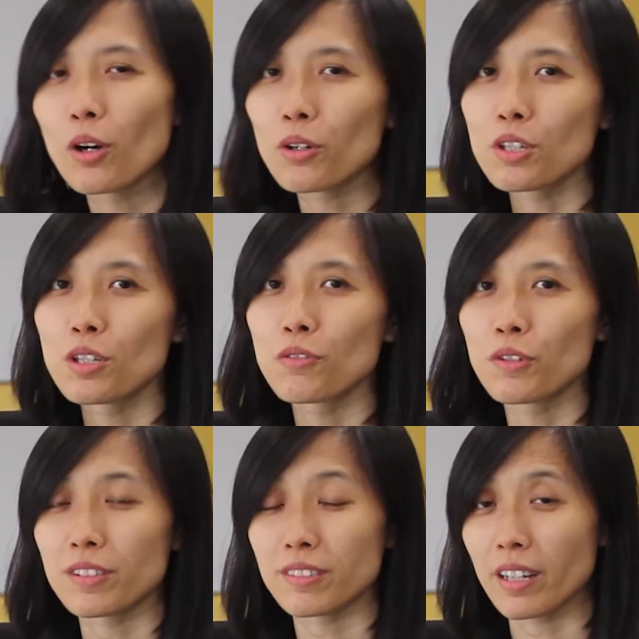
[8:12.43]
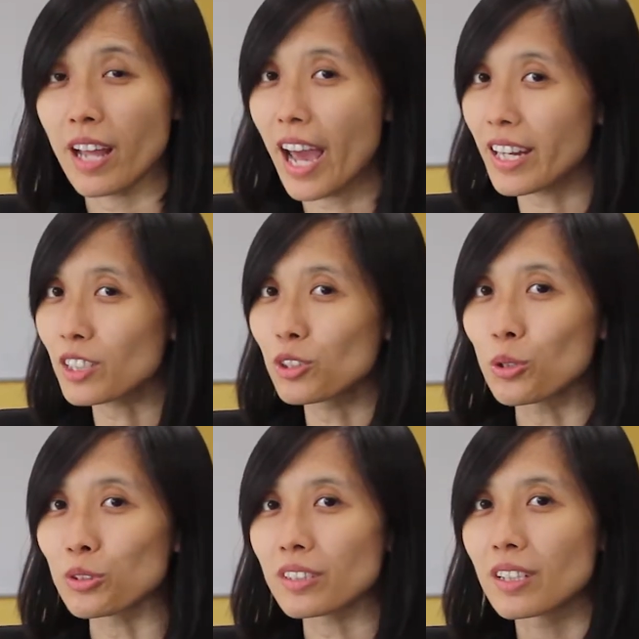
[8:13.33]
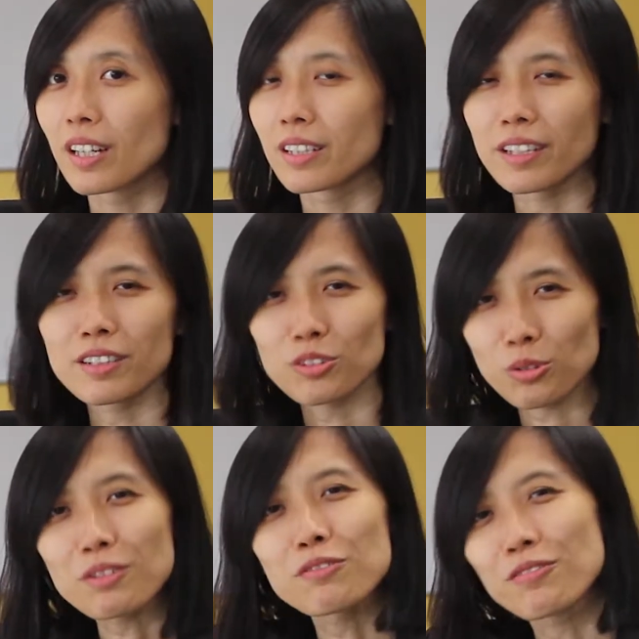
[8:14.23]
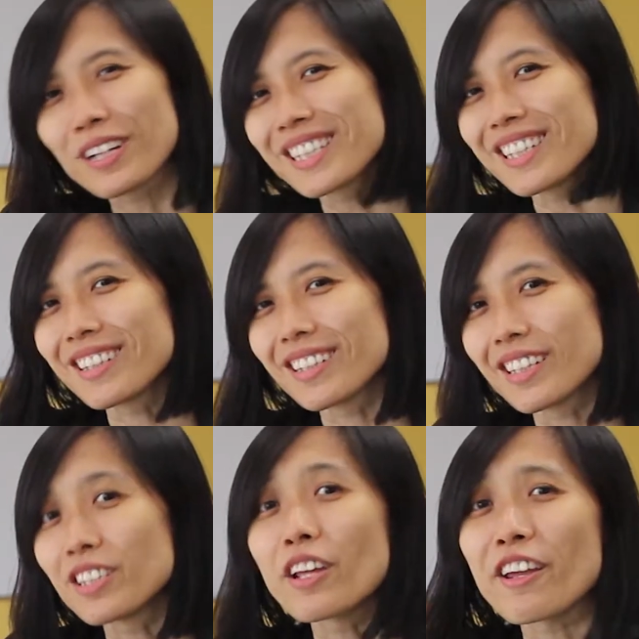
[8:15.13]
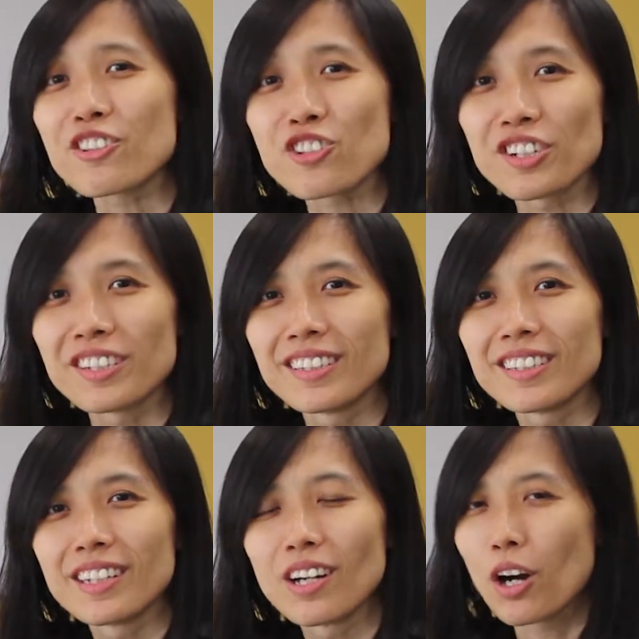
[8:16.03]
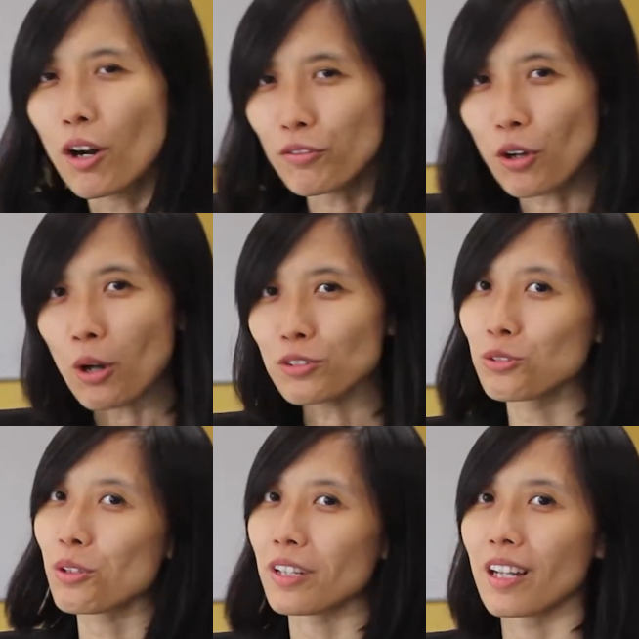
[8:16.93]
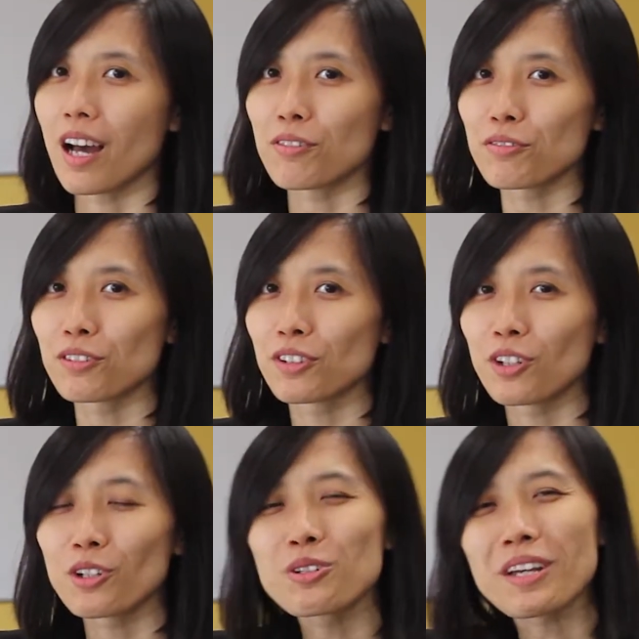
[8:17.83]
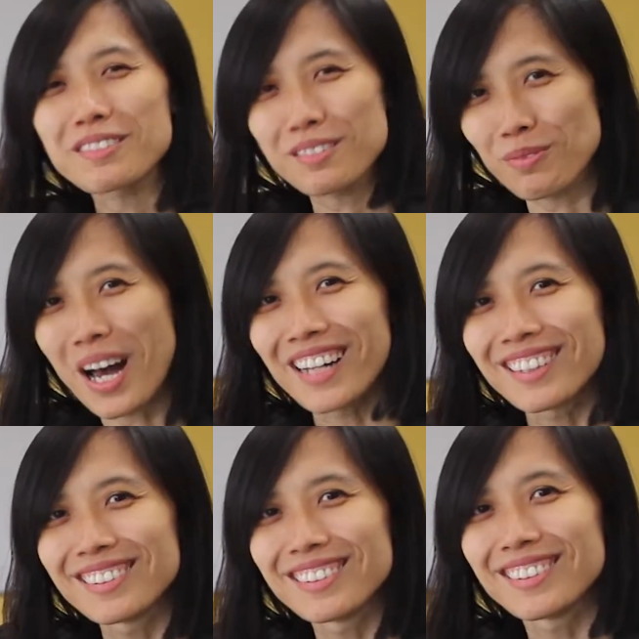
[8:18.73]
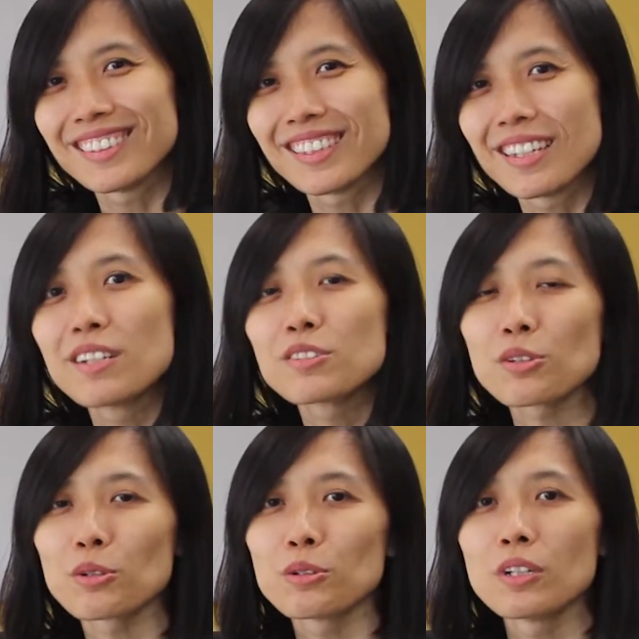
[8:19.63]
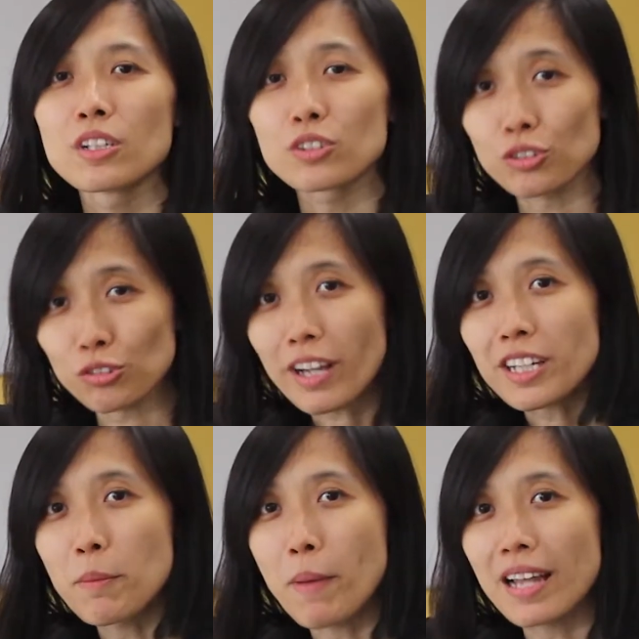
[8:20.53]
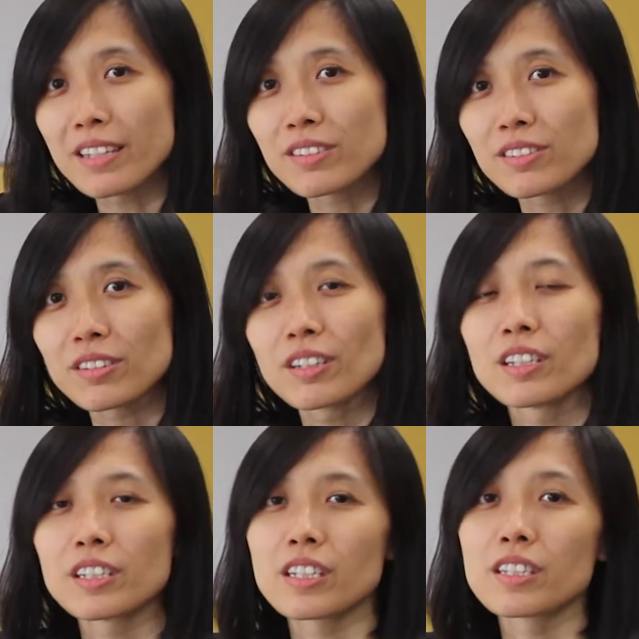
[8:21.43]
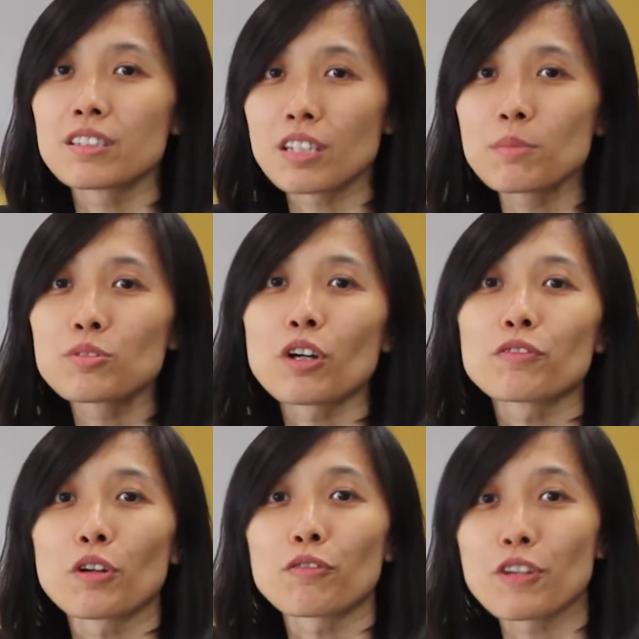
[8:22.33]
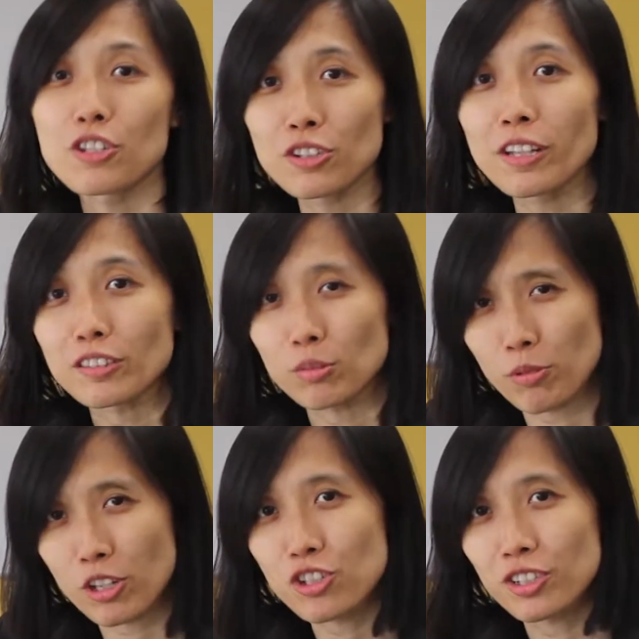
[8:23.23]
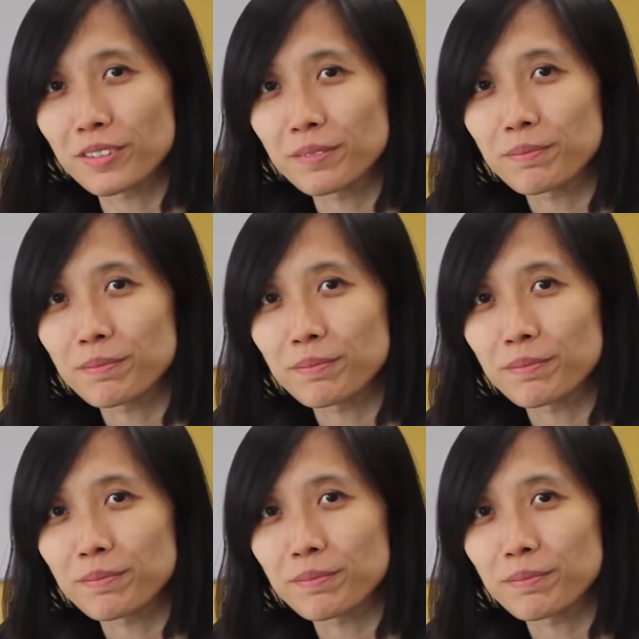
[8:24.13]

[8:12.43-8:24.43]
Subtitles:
or if it is an anecdote that's quite funny in nature, of course you can laugh or you can smile. So strike a balance in terms of your facial expression.